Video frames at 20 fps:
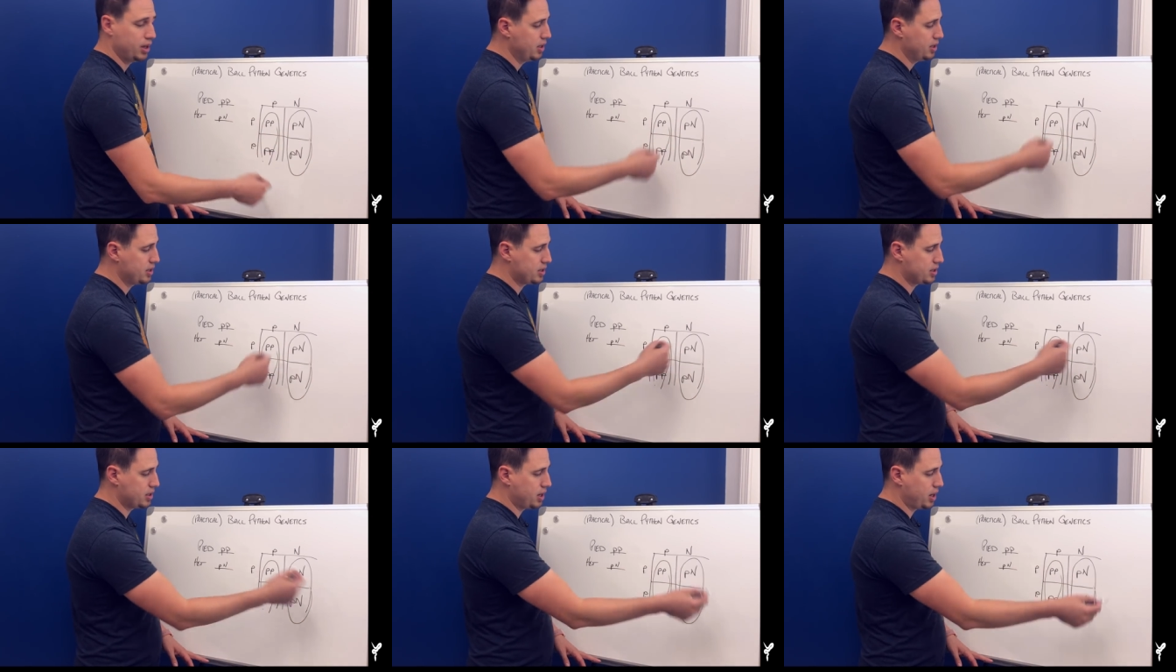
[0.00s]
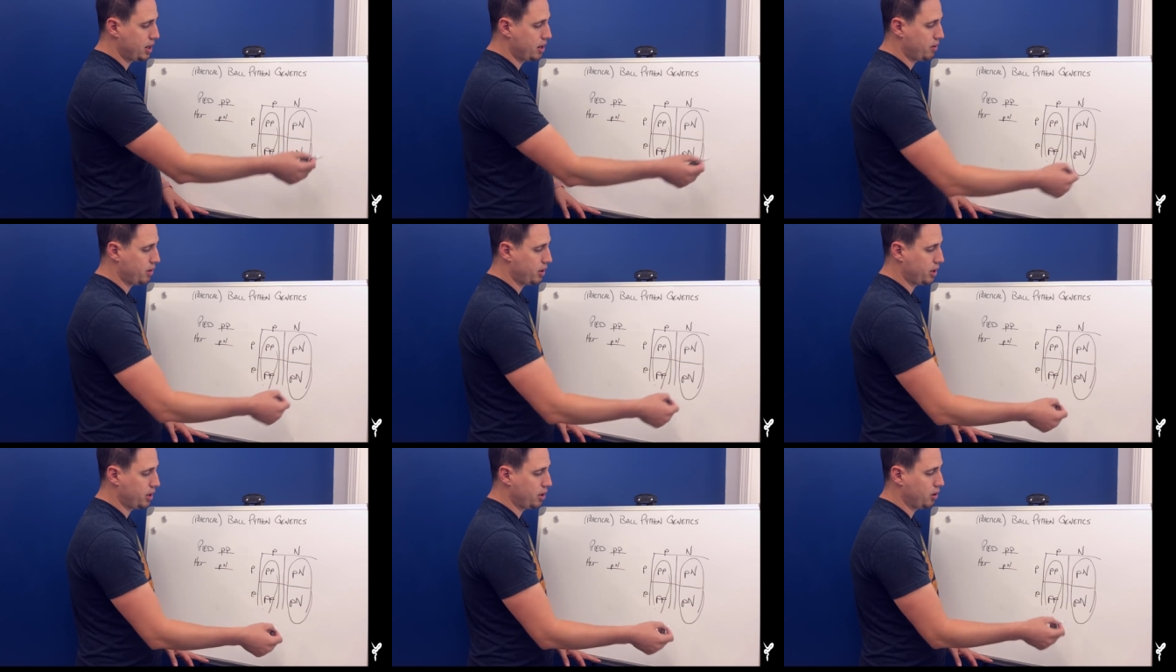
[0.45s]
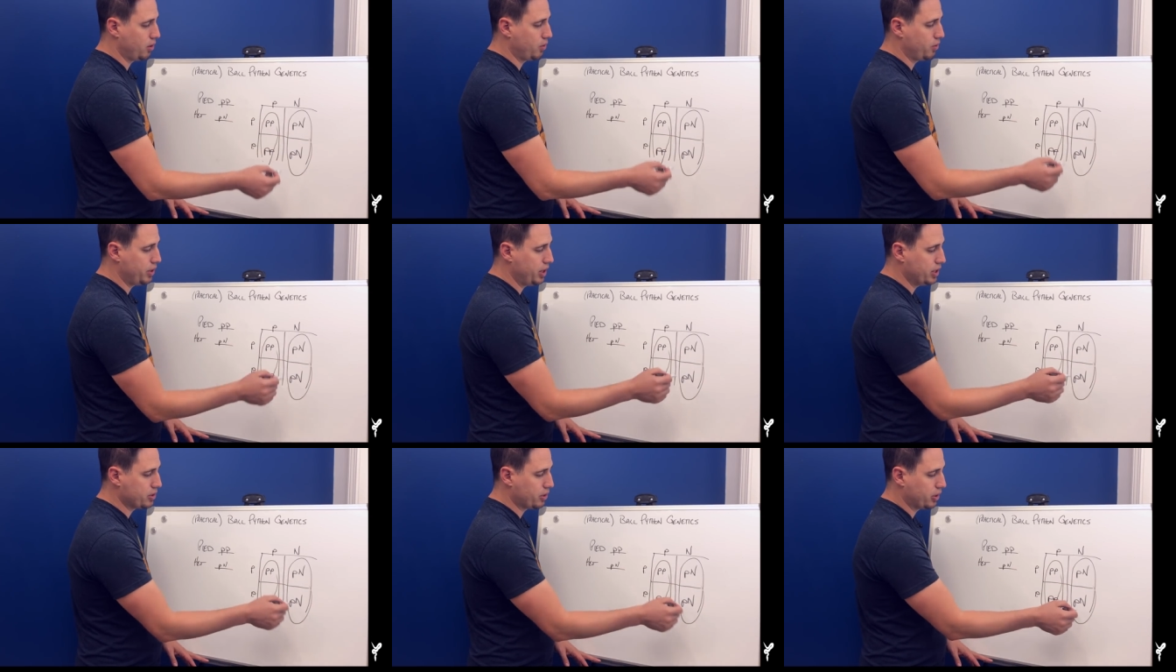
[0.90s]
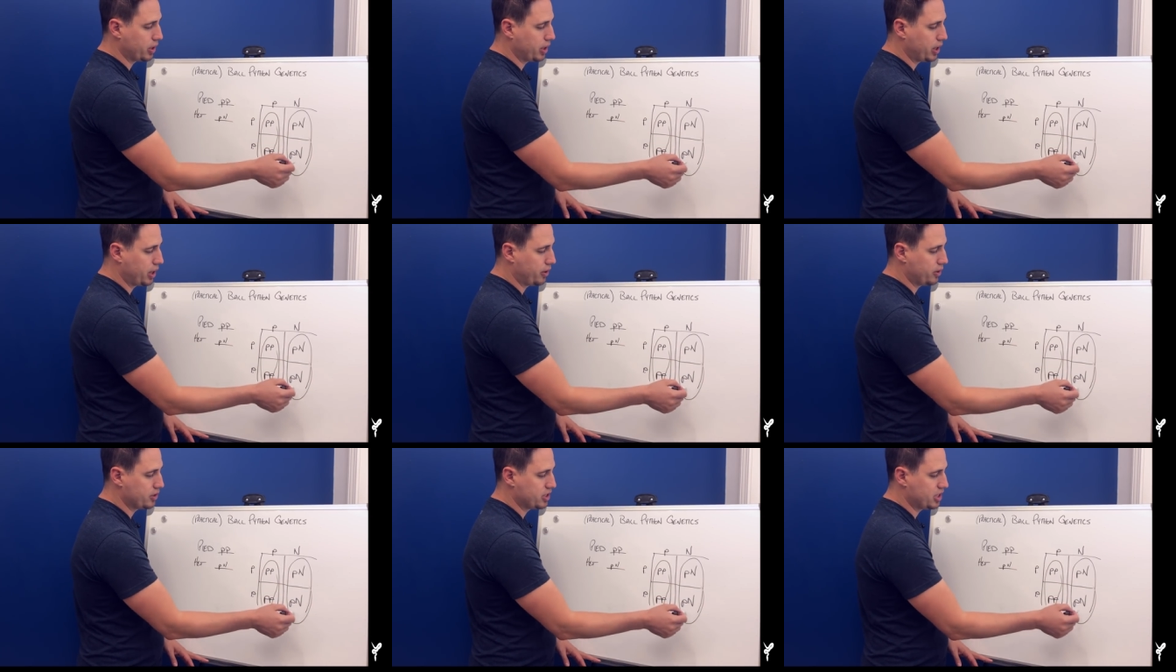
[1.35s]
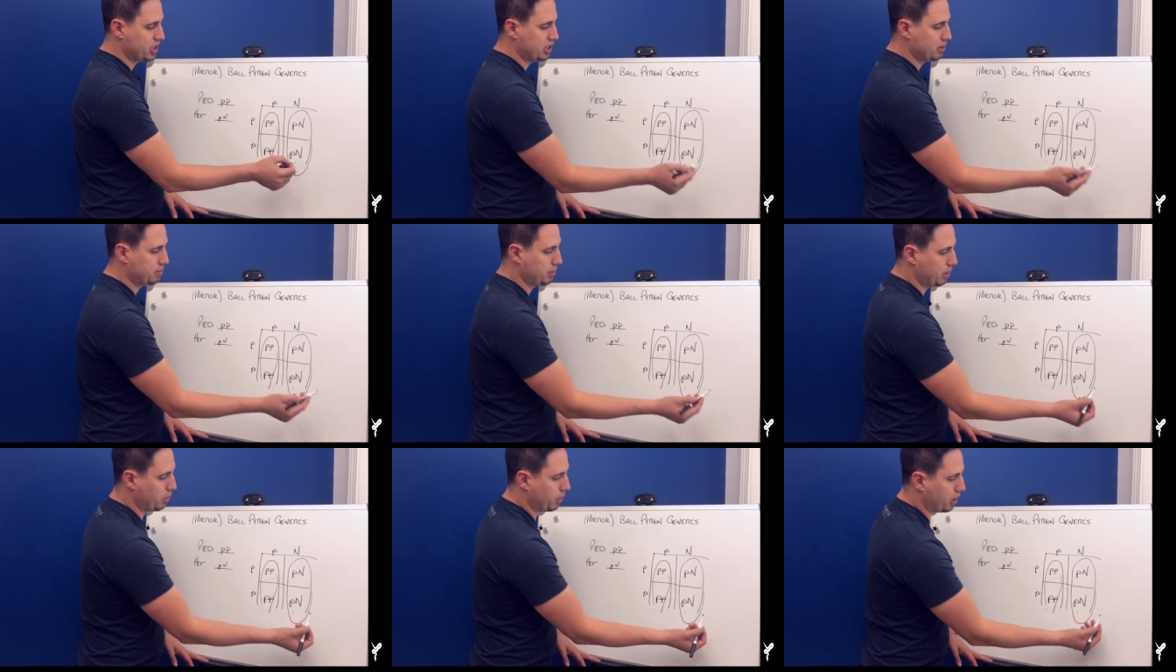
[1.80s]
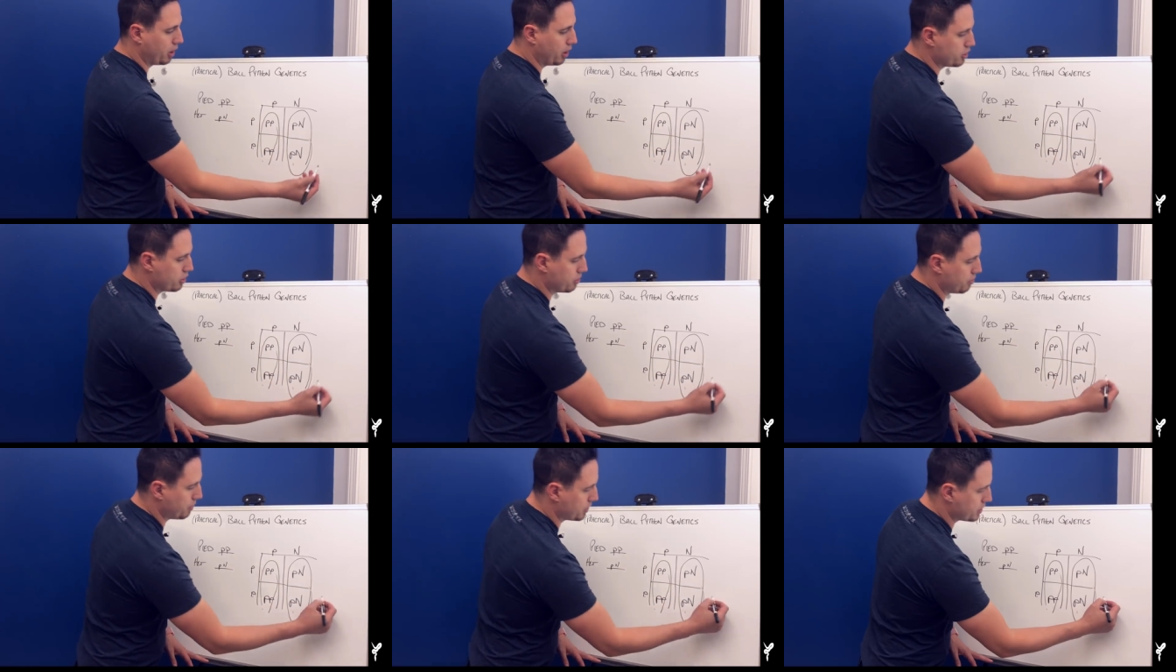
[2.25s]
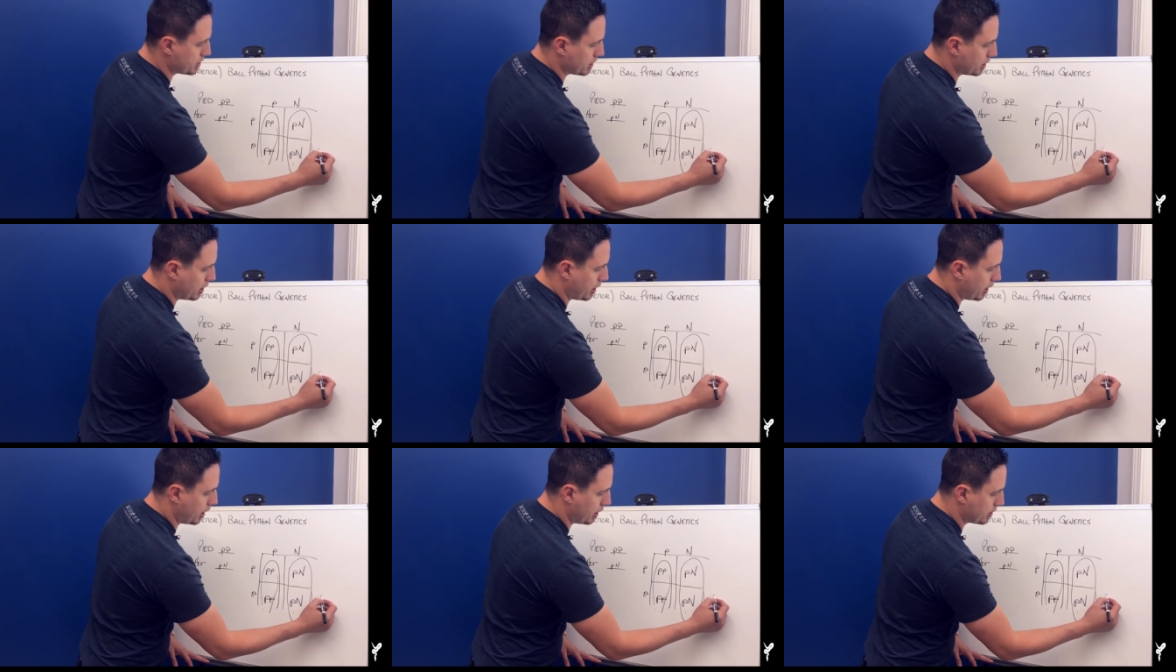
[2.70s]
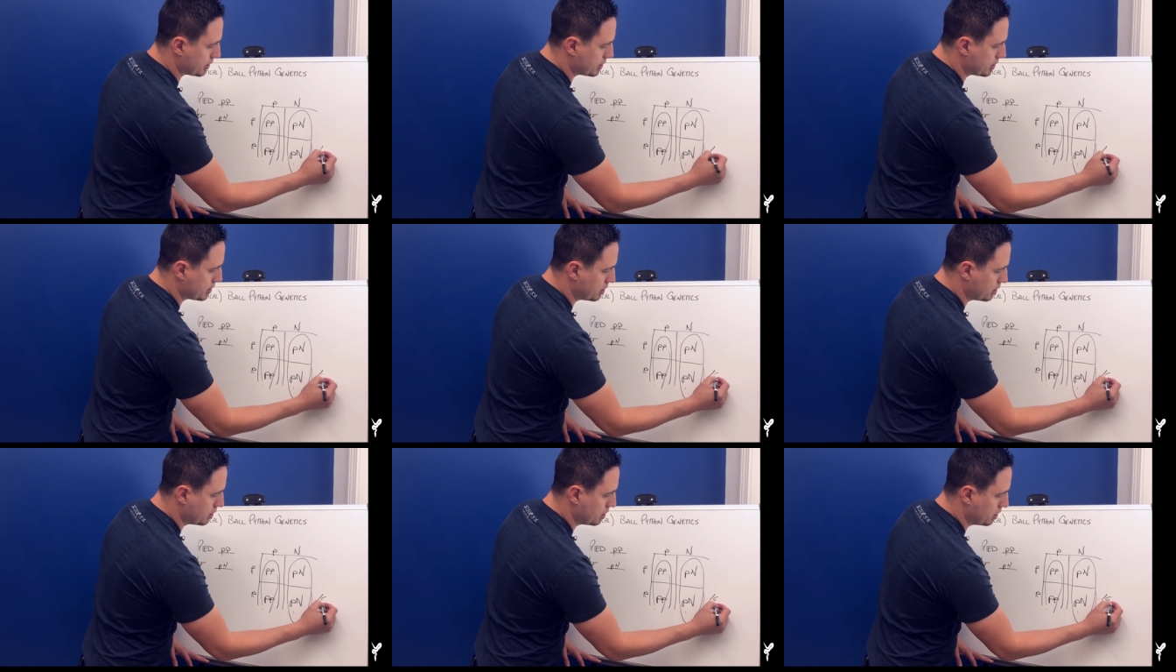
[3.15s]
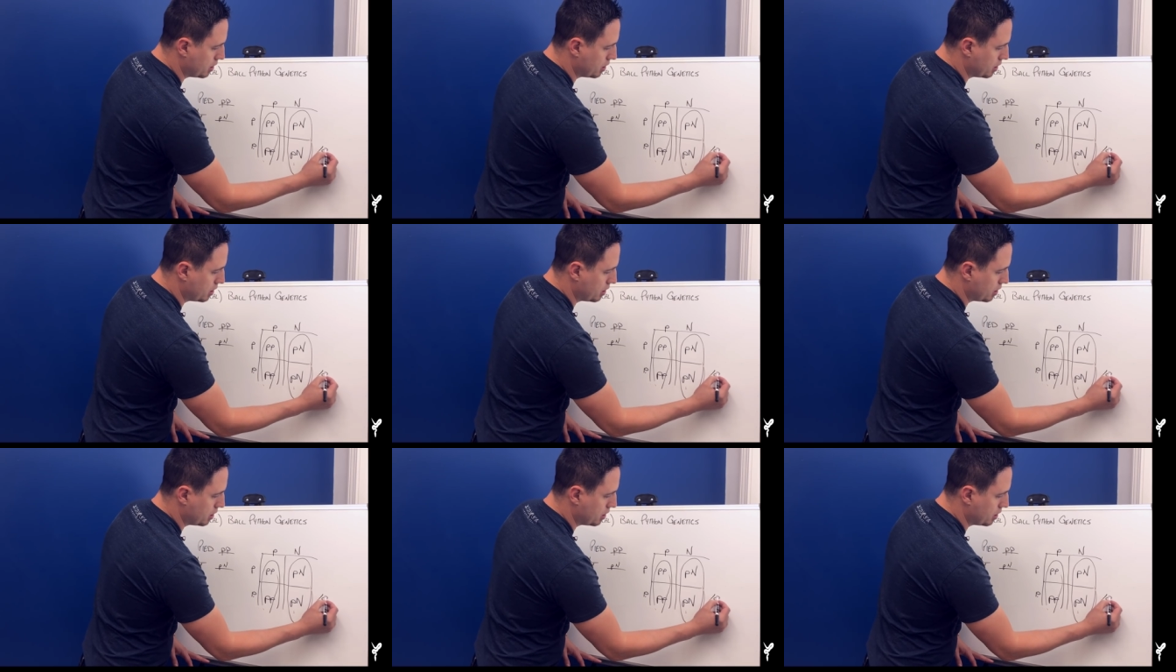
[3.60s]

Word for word: scenario, these are guaranteed to be one hundred percent hets.